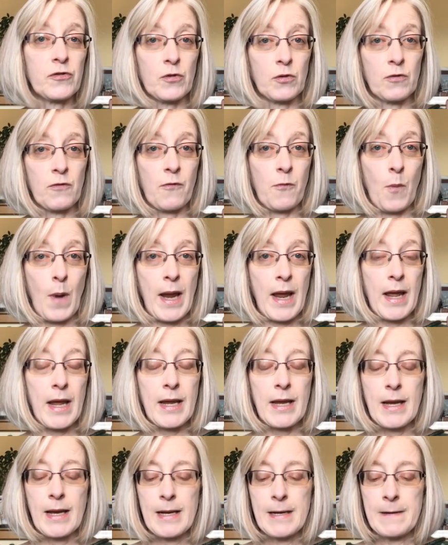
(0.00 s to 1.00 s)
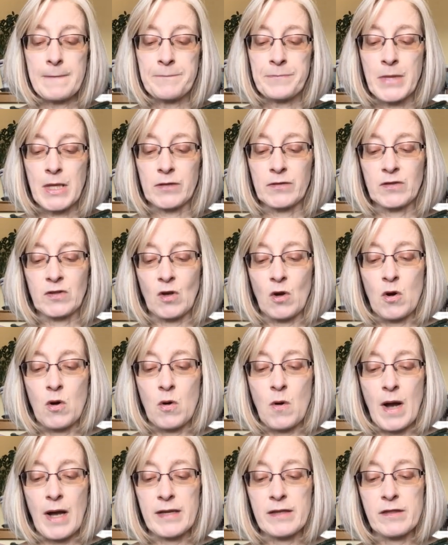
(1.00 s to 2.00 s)
sort of way.
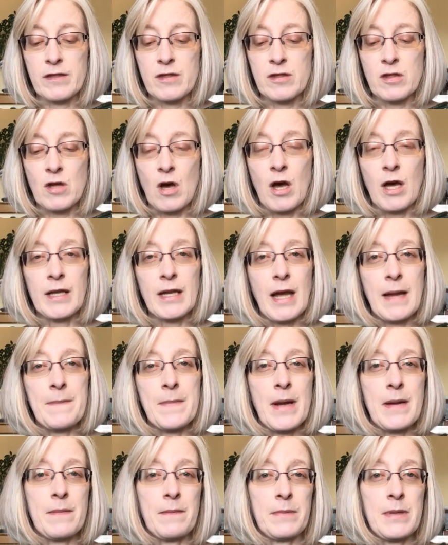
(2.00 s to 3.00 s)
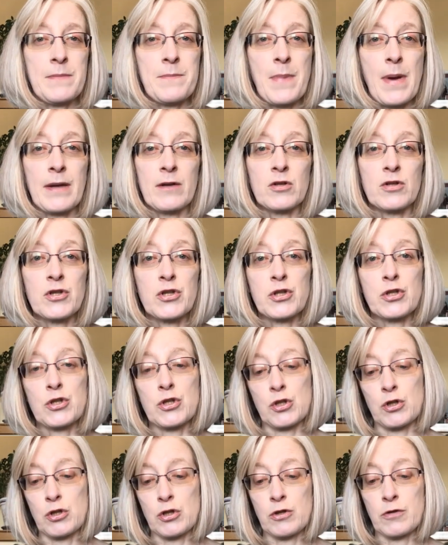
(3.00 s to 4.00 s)
So I thought I might be better
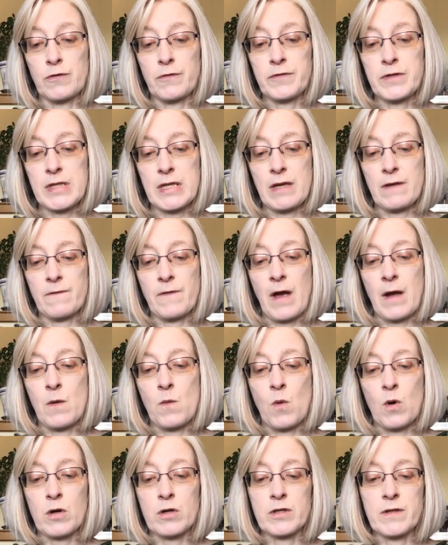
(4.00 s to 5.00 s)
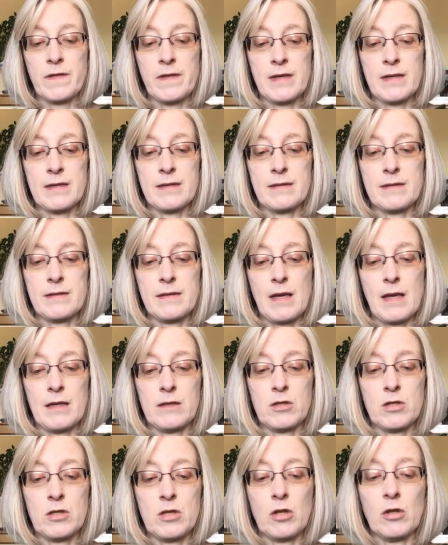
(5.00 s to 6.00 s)
served if I worked this
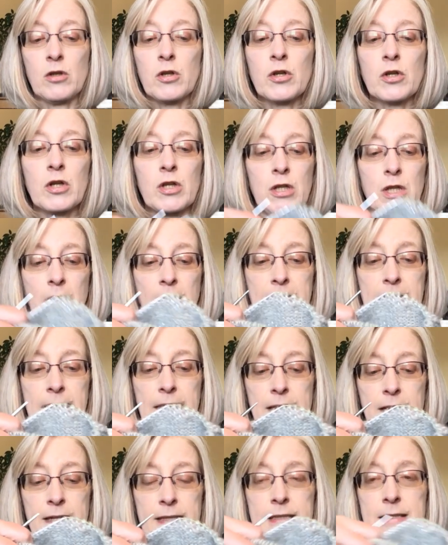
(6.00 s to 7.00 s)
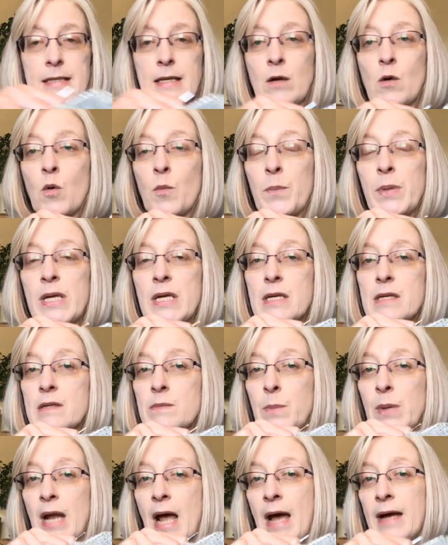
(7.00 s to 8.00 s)
to look like a single piece,
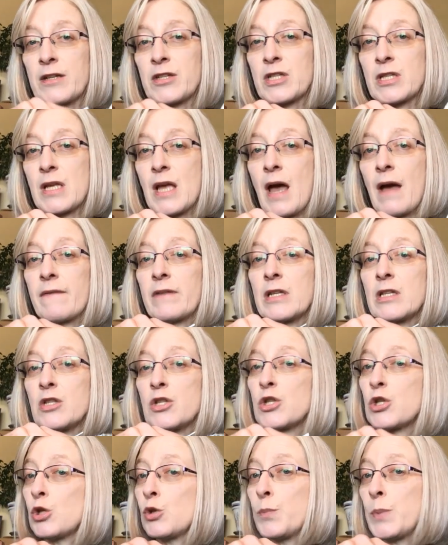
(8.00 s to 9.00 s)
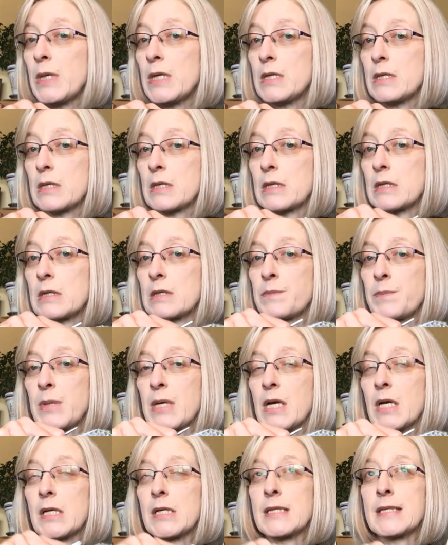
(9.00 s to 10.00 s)
but actually have it in two pieces,
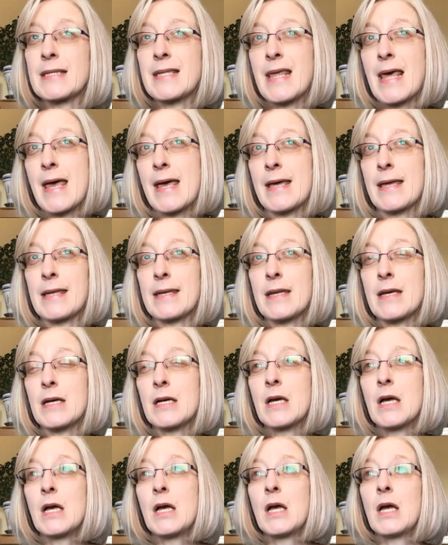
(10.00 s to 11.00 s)
because then